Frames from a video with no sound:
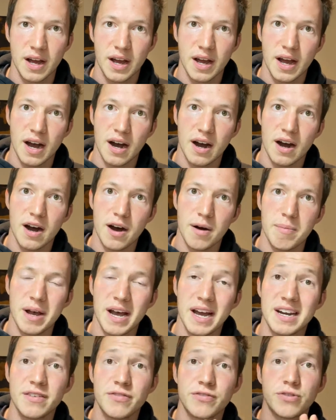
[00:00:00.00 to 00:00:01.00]

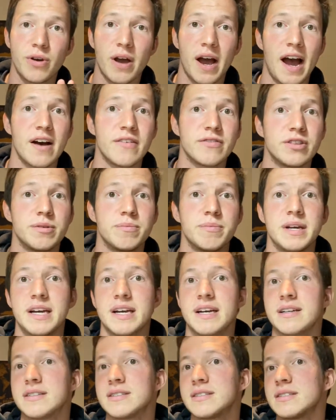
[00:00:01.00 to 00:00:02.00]
And if you have the
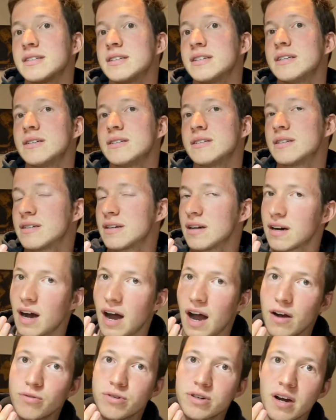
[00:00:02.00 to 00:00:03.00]
means,
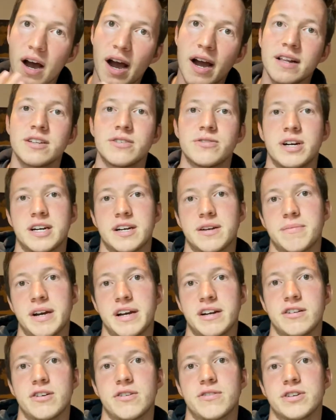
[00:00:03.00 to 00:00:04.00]
I would highly
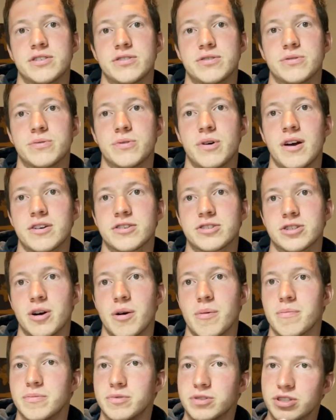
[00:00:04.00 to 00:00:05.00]
recommend going to a
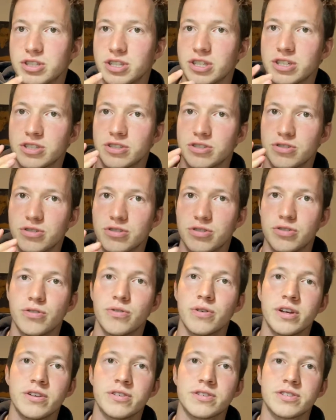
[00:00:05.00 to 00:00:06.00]
workshop. Just do
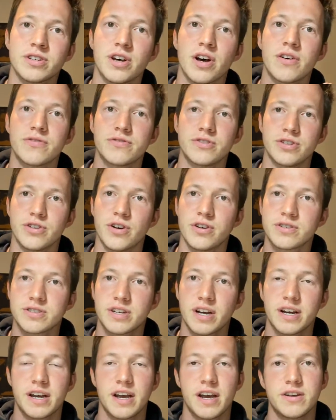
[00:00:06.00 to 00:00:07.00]
it yourself. You know
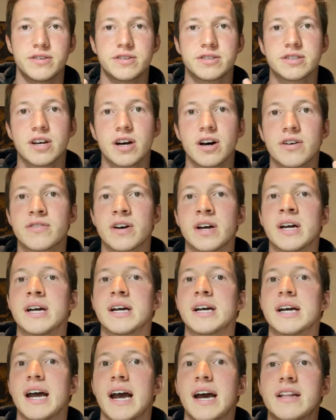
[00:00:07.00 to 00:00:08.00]
PSYCH-K yourself,
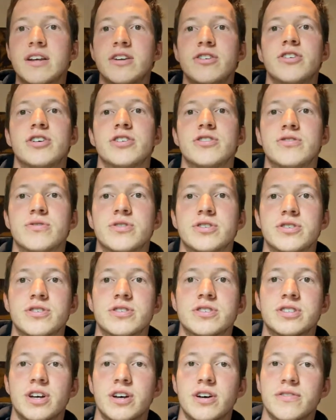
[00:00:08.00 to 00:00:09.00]
and then you can do it on
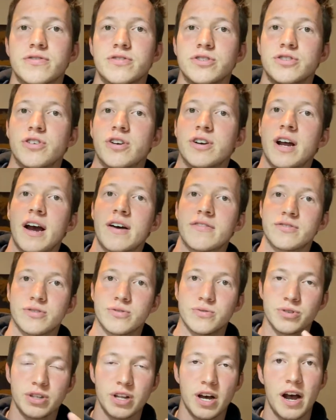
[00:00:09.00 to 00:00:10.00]
yourself. You don't have to
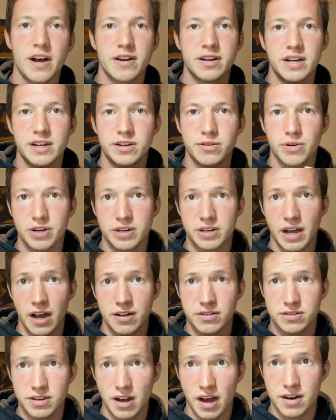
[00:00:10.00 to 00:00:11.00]
rely on anyone
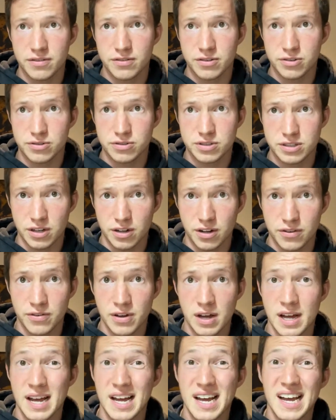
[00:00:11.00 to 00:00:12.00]
outside of yourself.
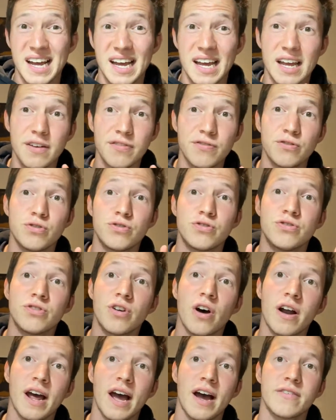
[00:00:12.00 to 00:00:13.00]
If you do
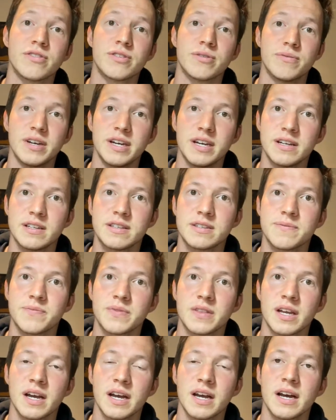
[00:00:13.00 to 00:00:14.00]
not have the means,
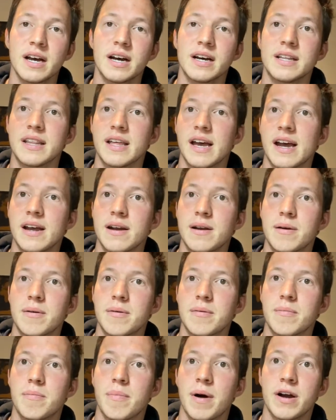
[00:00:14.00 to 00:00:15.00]
then
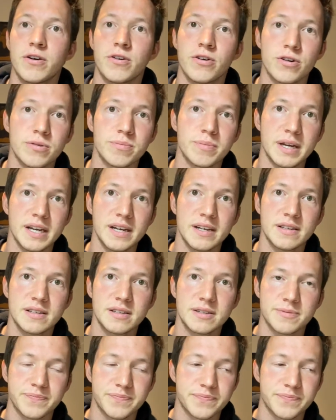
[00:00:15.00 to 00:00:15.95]
by all means,